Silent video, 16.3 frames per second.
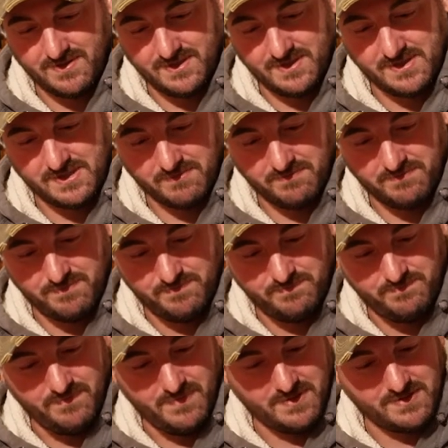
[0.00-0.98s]
it's a
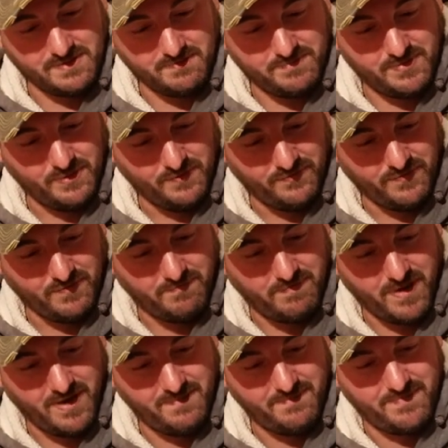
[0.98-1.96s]
beautiful
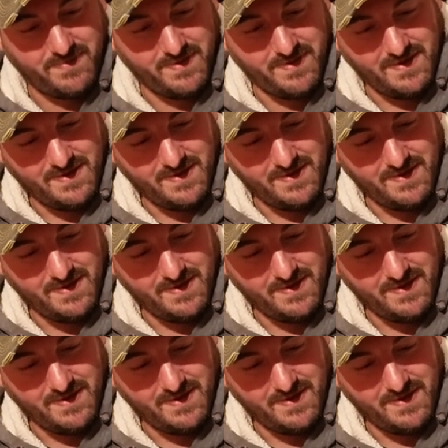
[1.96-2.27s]
pipe.